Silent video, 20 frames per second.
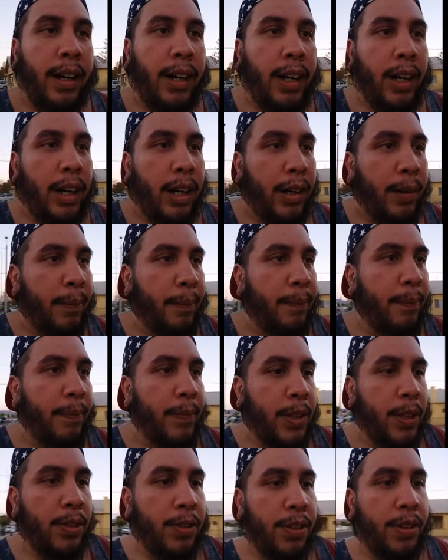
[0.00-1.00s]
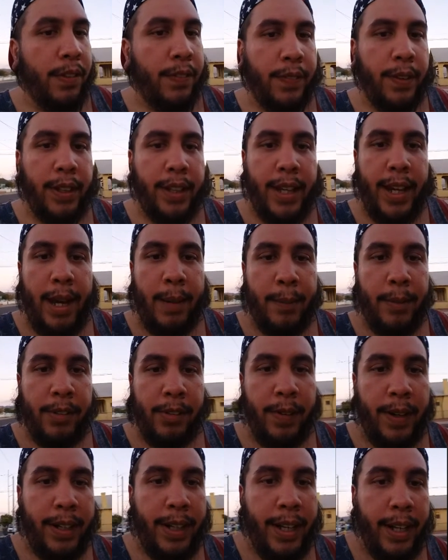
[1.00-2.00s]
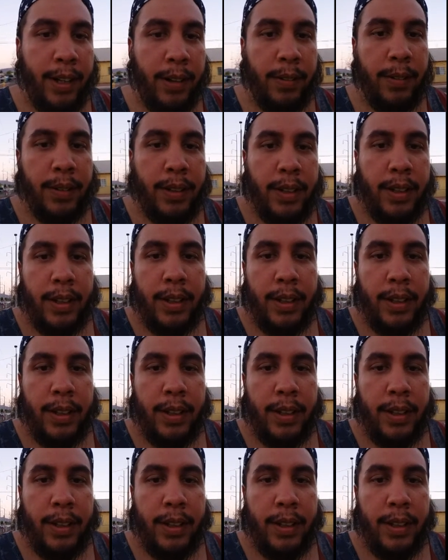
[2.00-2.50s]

um, using the front cameras right now,